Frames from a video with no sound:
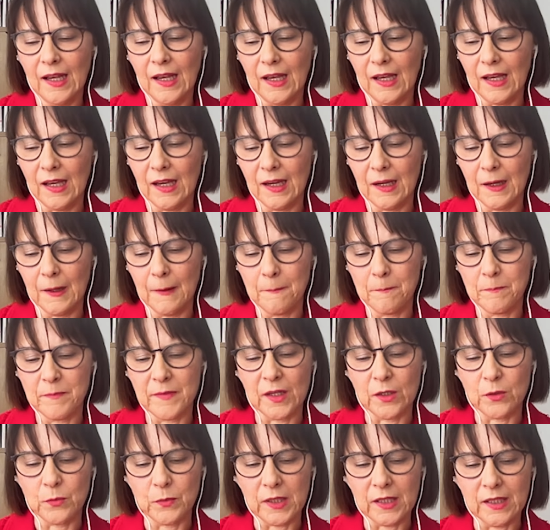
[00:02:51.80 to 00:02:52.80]

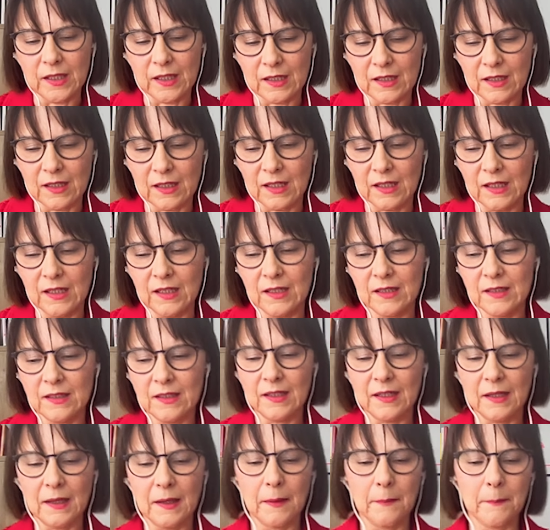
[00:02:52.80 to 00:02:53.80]
that we can
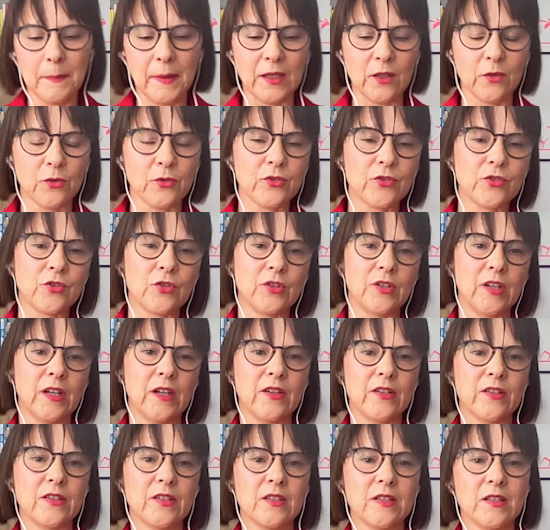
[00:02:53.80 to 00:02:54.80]
learn, but also
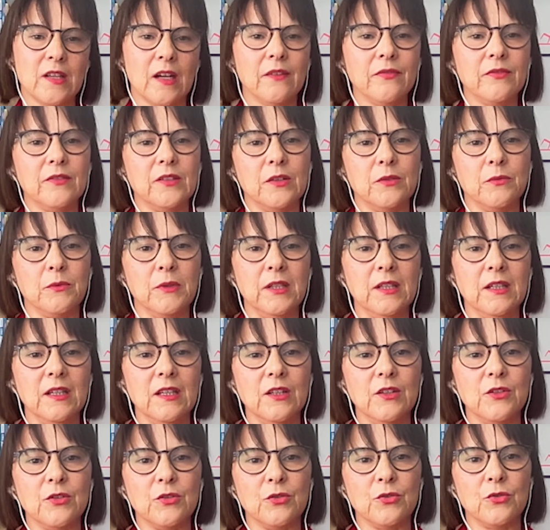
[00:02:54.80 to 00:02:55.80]
there is stuff that we
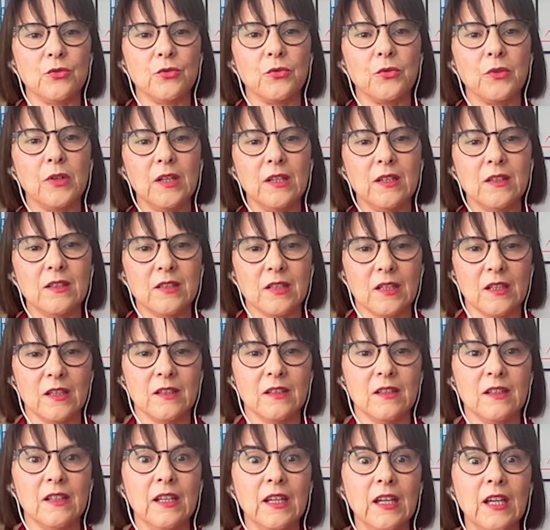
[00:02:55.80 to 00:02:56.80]
need to do
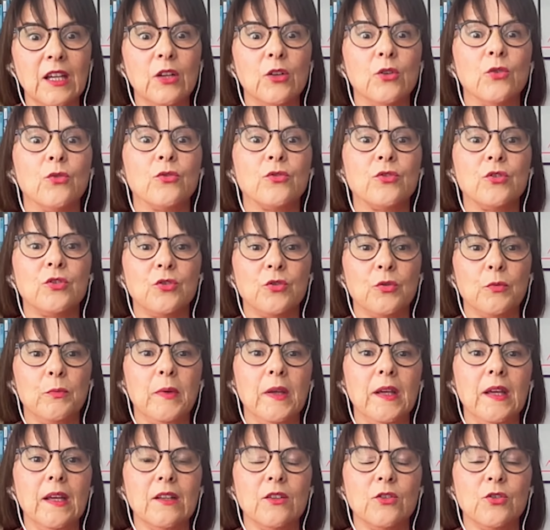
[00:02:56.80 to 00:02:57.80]
internally in order
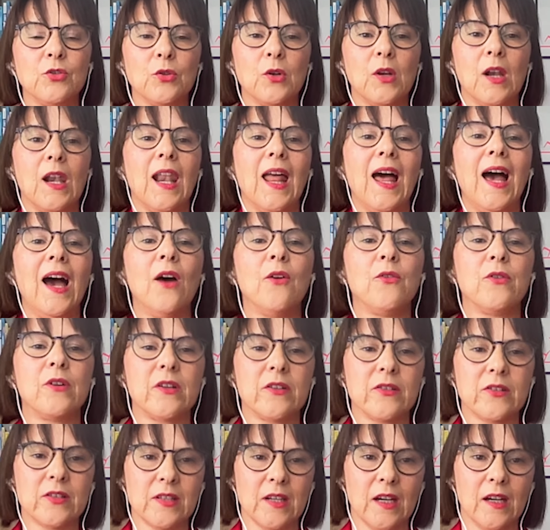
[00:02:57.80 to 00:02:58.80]
to allow
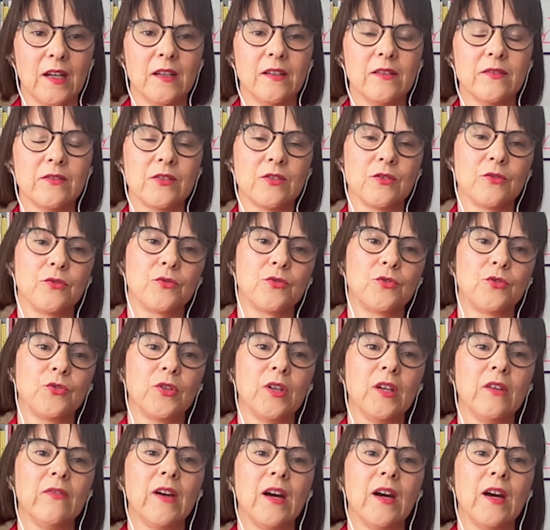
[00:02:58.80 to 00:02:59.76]
ourselves or to give